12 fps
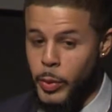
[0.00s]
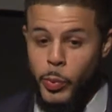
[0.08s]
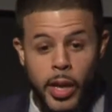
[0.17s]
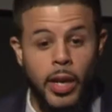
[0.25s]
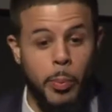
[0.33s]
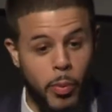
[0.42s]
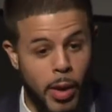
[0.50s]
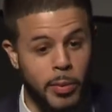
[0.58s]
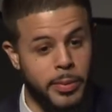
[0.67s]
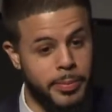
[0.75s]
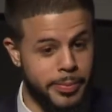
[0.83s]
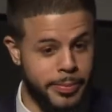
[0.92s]
then we got a problem.
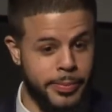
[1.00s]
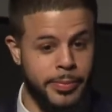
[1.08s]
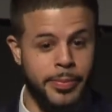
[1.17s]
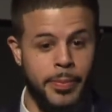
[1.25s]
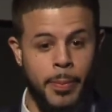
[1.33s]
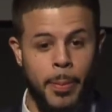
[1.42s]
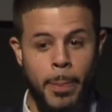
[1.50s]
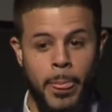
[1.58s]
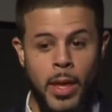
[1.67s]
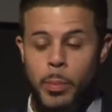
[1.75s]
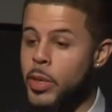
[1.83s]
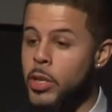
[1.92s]

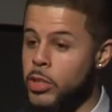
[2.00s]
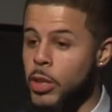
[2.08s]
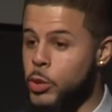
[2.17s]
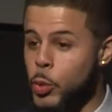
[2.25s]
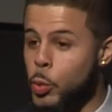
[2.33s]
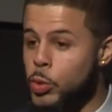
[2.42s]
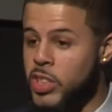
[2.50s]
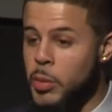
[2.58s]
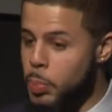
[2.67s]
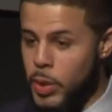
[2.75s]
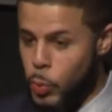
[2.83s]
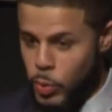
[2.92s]
Because our schools
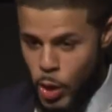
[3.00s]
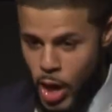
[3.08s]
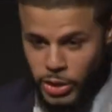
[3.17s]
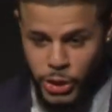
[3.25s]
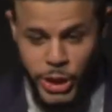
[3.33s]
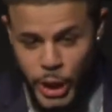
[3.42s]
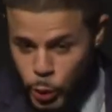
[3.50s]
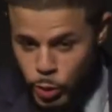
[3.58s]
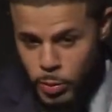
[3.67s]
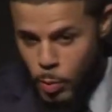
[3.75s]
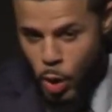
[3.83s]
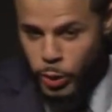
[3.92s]
simply will not shield
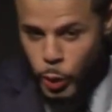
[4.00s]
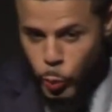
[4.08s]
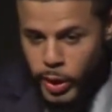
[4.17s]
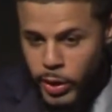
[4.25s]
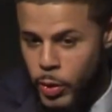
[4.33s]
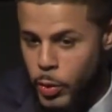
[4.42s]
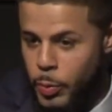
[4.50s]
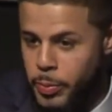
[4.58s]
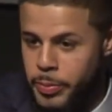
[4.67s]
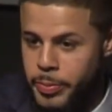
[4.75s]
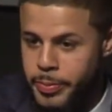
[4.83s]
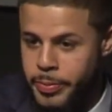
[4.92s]
them on their way home.
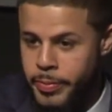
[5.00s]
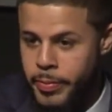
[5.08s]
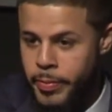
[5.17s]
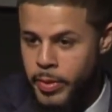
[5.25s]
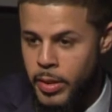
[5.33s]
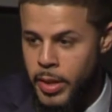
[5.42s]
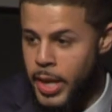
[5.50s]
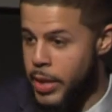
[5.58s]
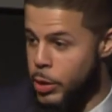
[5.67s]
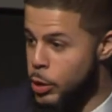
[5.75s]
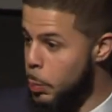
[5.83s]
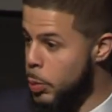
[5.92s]

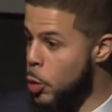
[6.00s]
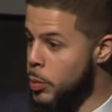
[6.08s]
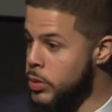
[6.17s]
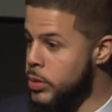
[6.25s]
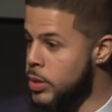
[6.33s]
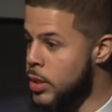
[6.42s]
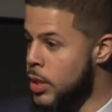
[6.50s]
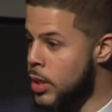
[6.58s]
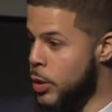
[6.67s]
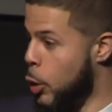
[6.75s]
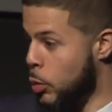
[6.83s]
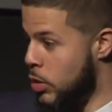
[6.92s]
Their diplomas
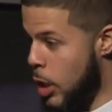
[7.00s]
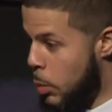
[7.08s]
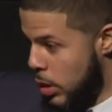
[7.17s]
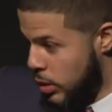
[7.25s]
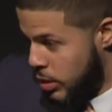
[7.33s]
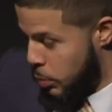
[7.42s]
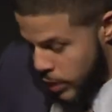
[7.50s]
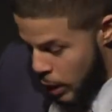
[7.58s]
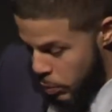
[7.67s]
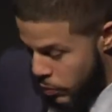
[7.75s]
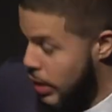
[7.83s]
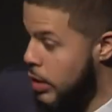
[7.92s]
don't double as some
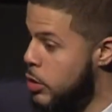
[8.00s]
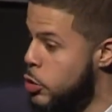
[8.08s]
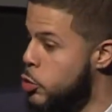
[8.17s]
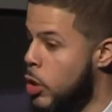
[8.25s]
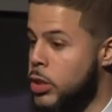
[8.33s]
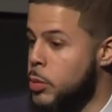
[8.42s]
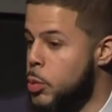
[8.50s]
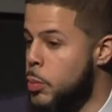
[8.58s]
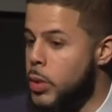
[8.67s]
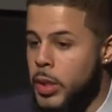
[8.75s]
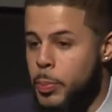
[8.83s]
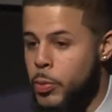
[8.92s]
type of indestructible
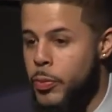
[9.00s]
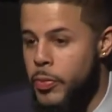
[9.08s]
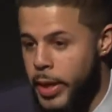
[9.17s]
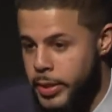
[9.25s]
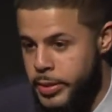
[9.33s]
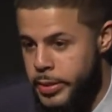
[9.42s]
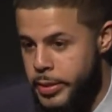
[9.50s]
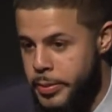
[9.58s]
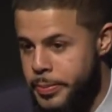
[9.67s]
bulletproof vest.